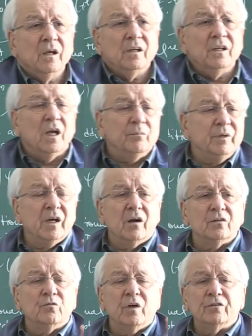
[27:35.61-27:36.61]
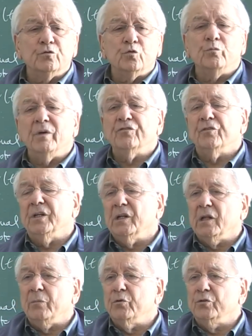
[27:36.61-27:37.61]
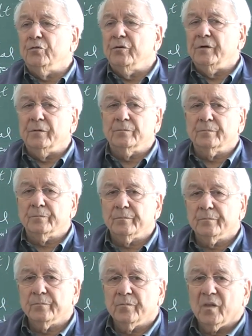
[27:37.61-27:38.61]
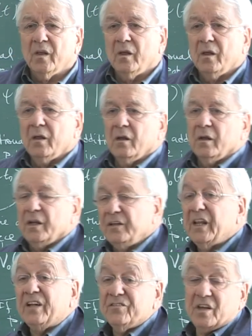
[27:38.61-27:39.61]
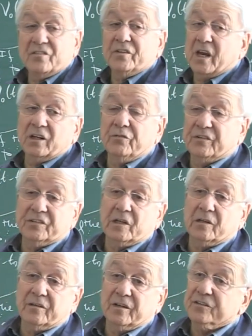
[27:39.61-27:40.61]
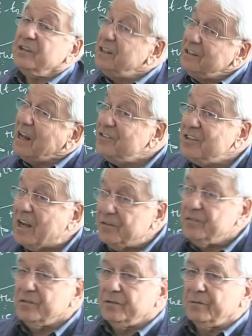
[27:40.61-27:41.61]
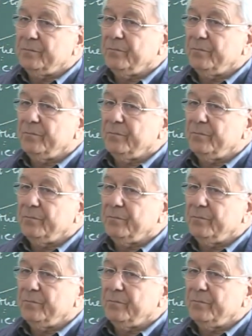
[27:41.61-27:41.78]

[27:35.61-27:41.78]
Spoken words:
E and B are the ones you measure in the laboratory. In that sense, they are the physical things, in that sense.